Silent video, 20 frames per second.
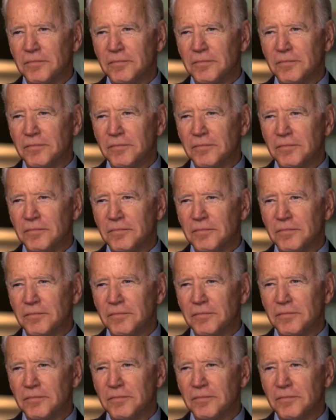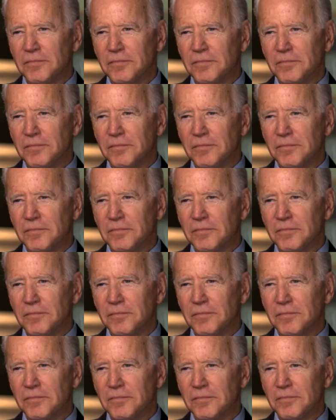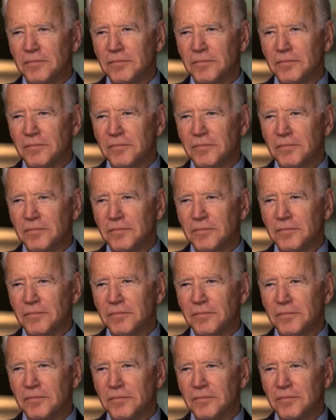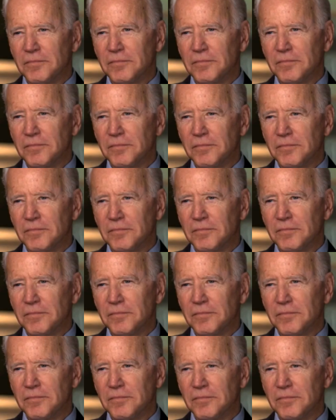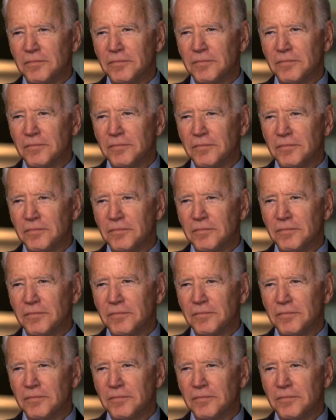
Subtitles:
(silent)